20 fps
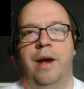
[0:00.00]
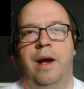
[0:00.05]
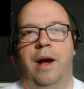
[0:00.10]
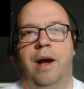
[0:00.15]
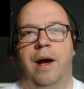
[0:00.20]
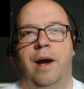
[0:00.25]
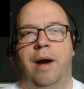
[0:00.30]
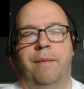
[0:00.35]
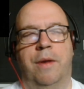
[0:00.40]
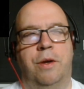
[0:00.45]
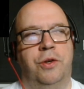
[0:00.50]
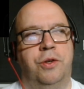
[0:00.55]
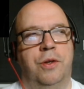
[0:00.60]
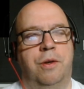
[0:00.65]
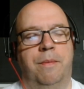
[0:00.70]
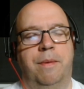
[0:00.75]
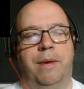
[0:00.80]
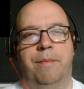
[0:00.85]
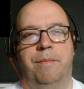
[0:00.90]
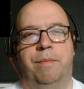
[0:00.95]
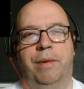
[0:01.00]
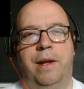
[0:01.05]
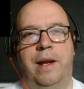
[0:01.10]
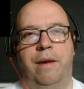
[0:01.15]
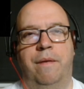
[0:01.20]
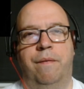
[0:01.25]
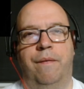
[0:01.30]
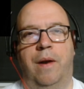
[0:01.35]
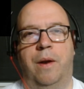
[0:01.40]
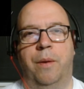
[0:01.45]
I'm not sure I'm
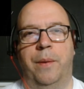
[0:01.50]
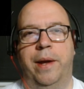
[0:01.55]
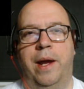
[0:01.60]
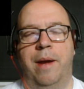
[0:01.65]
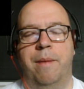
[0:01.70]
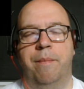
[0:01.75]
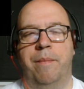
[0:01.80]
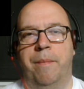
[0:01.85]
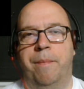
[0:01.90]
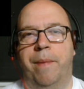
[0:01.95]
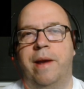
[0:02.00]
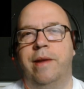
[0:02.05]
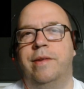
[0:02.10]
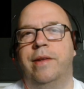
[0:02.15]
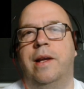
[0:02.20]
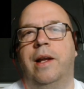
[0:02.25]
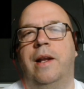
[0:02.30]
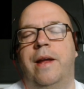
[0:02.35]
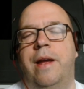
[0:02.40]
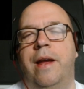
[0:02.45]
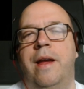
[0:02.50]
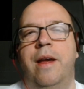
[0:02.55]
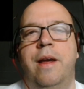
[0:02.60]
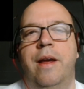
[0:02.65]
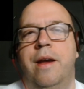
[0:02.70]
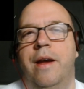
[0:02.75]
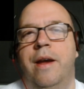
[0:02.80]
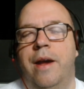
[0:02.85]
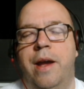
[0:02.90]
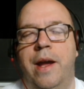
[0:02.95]
completely following it, but basically
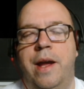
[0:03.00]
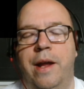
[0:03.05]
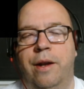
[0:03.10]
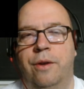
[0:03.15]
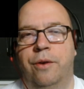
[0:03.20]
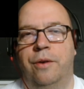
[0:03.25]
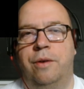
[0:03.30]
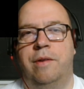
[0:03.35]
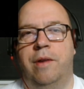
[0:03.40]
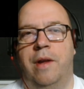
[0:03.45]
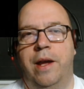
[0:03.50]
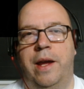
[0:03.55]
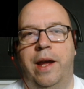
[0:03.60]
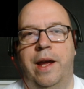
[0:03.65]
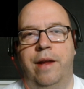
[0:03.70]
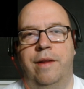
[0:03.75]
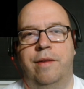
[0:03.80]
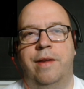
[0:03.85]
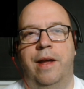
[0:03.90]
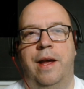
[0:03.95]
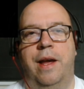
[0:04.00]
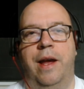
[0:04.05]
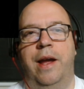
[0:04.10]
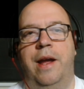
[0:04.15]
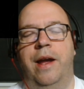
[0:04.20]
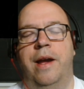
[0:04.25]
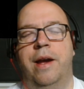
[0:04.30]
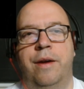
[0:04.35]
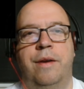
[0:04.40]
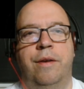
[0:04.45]
it looks like it's
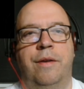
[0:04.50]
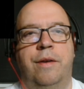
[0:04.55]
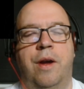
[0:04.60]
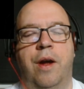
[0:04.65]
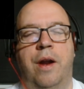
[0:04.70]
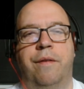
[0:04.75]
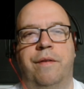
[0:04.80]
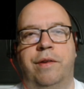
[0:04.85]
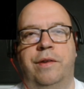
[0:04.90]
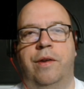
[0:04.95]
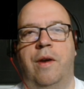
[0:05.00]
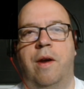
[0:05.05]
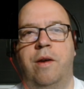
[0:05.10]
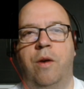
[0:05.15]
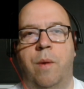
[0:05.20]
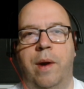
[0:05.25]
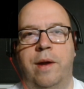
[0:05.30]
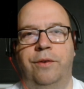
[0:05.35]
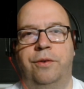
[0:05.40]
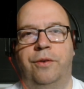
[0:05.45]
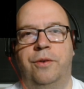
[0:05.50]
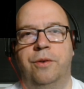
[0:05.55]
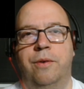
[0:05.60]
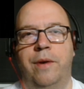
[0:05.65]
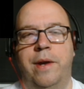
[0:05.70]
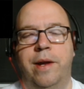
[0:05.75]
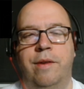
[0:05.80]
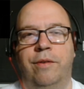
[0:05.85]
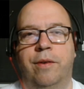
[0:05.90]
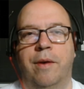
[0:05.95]
a kind of a side quest
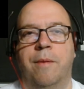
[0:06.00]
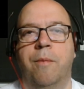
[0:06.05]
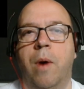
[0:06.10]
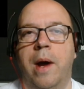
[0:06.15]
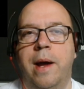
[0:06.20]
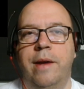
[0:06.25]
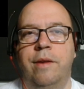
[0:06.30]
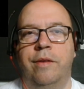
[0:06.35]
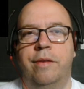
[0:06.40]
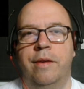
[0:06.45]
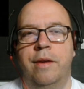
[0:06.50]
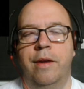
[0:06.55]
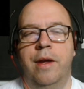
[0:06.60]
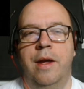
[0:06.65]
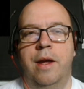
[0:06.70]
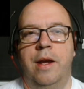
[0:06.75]
story in some ways.